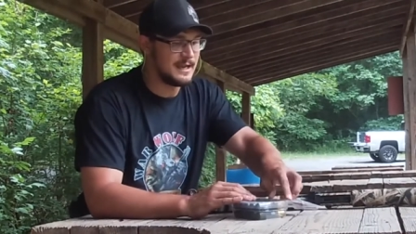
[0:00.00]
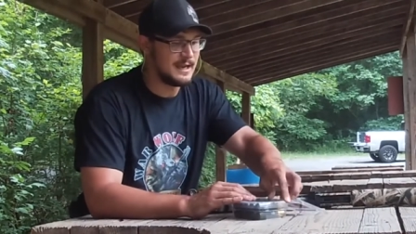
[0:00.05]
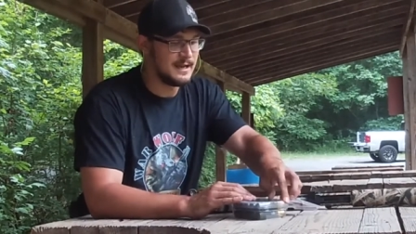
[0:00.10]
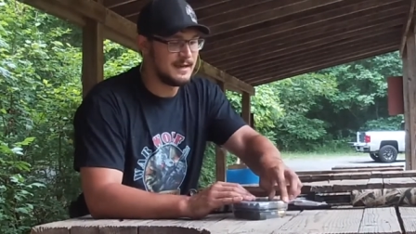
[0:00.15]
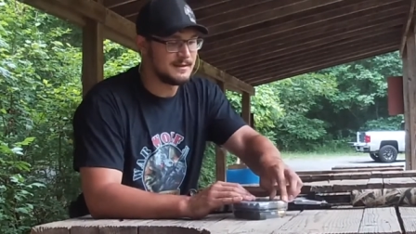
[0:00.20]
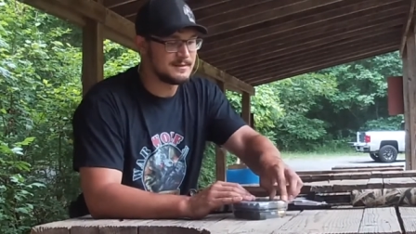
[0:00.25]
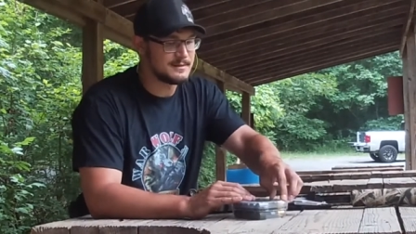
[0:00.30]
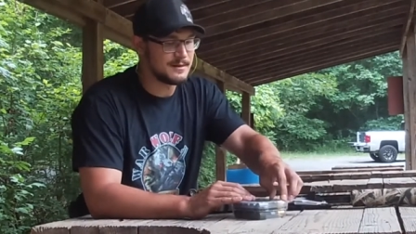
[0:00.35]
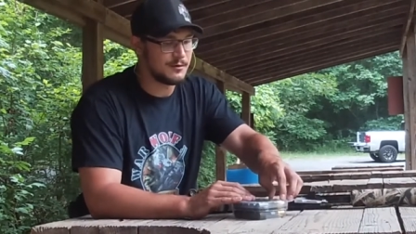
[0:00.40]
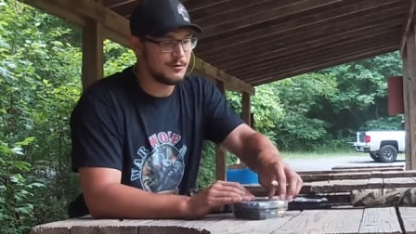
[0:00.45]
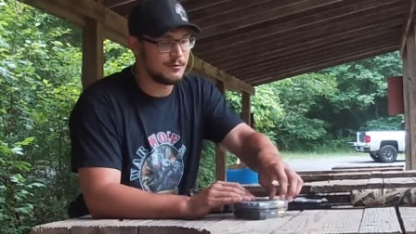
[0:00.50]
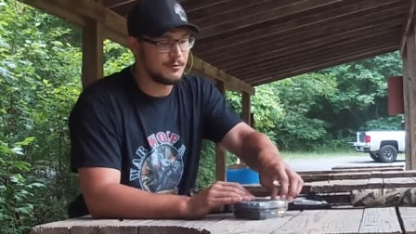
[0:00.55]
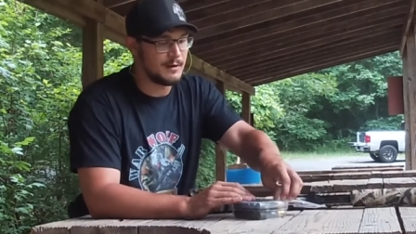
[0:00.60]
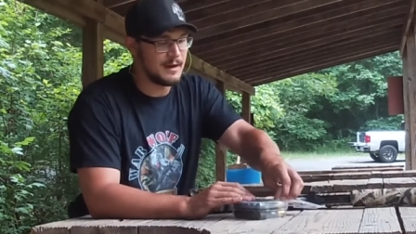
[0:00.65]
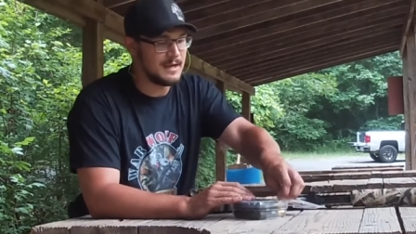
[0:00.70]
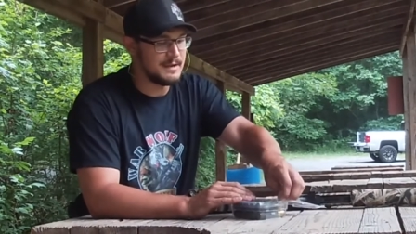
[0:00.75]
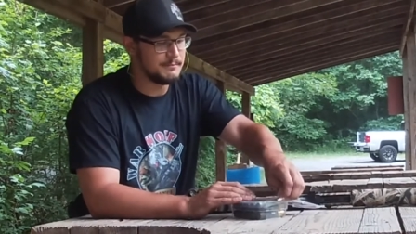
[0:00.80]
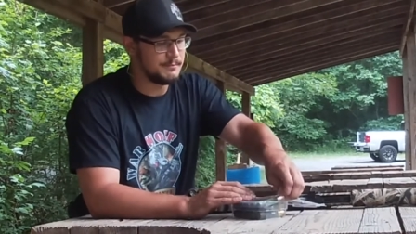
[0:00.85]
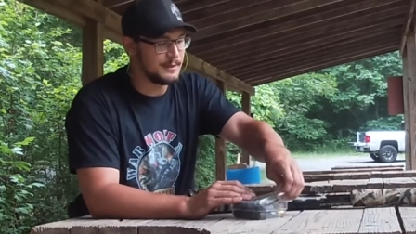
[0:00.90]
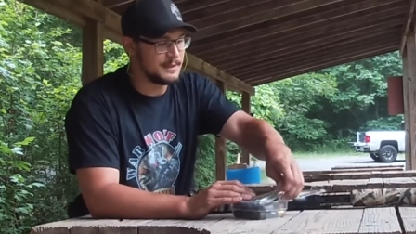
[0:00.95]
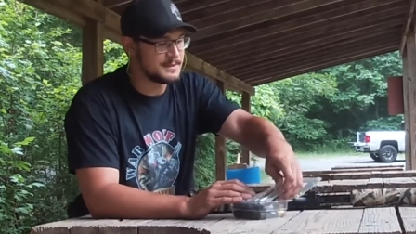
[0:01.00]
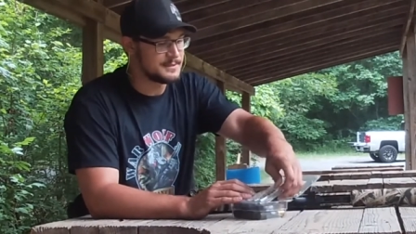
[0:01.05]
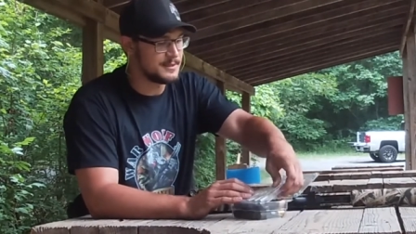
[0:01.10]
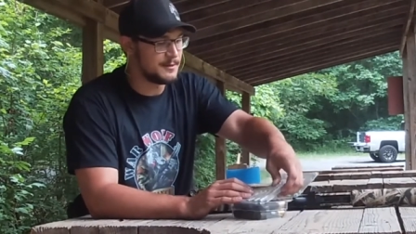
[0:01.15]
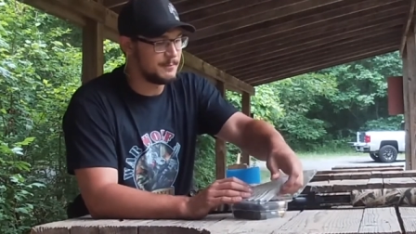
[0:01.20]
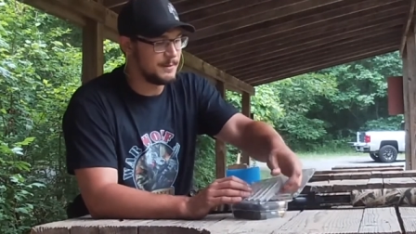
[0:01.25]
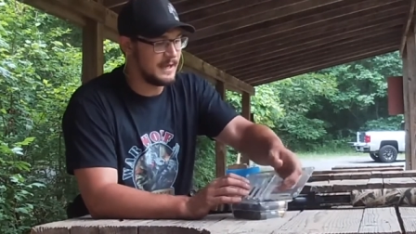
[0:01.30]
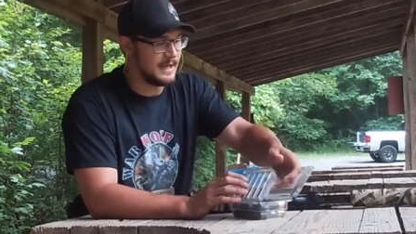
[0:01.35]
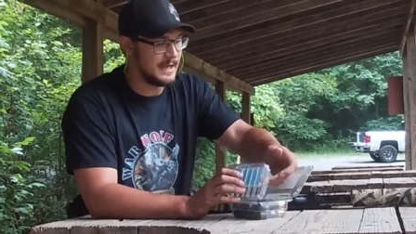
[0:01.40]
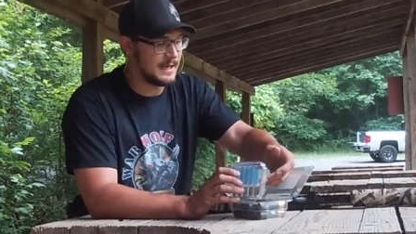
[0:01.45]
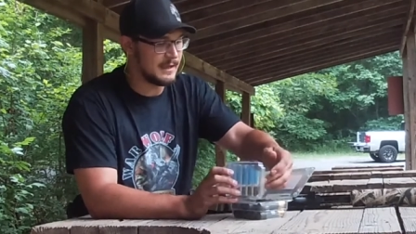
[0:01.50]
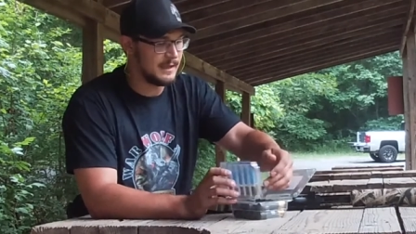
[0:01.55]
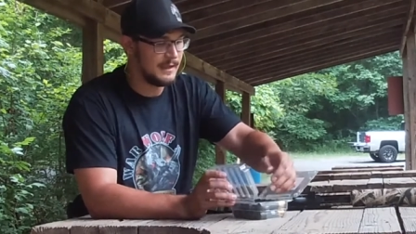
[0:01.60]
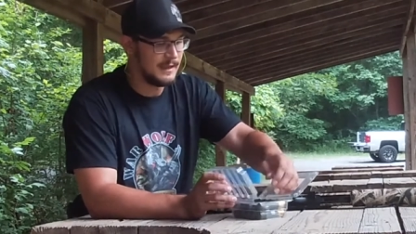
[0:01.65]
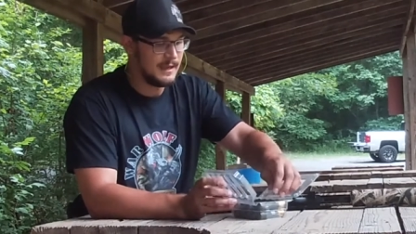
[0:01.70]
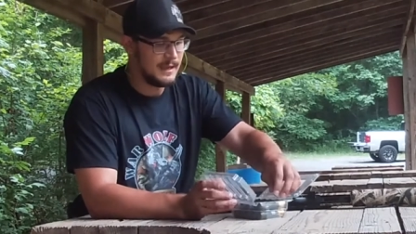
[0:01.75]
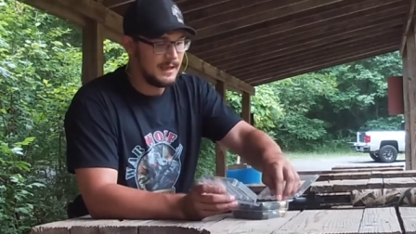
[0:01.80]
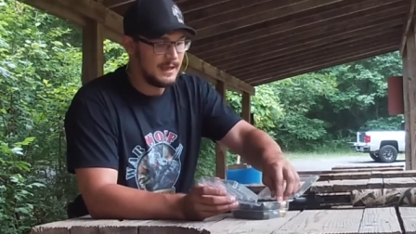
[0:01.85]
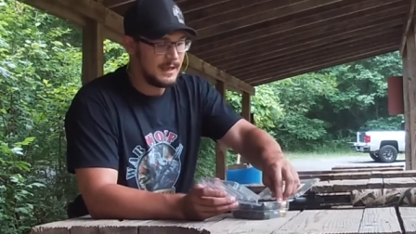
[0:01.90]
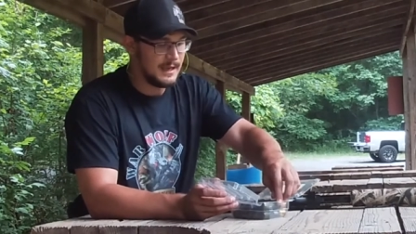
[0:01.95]
It is a great blister pack,
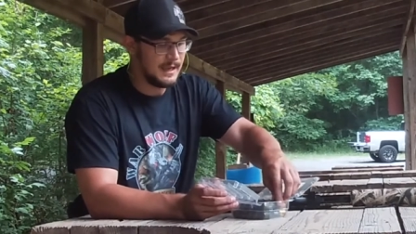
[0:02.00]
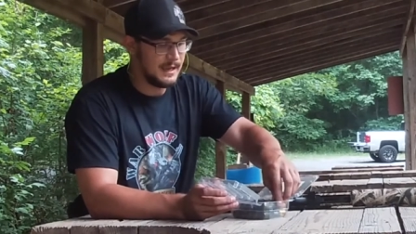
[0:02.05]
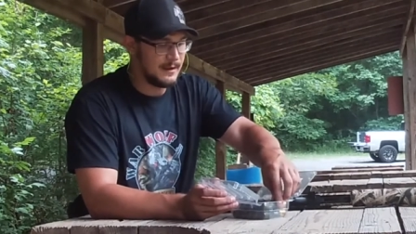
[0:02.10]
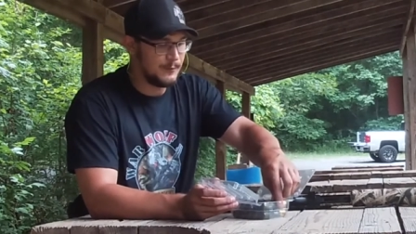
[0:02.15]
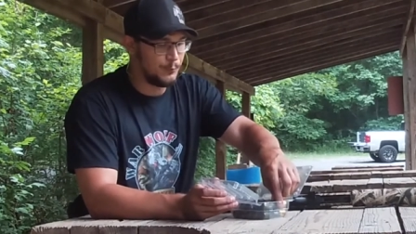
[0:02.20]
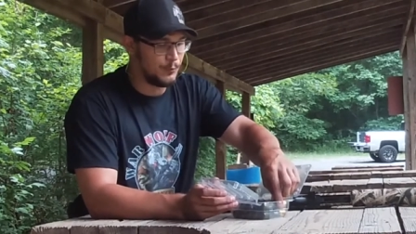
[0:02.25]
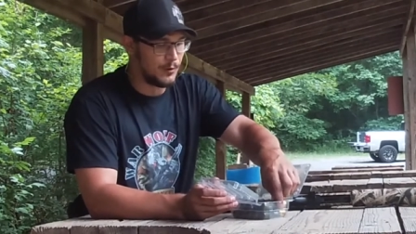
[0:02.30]
and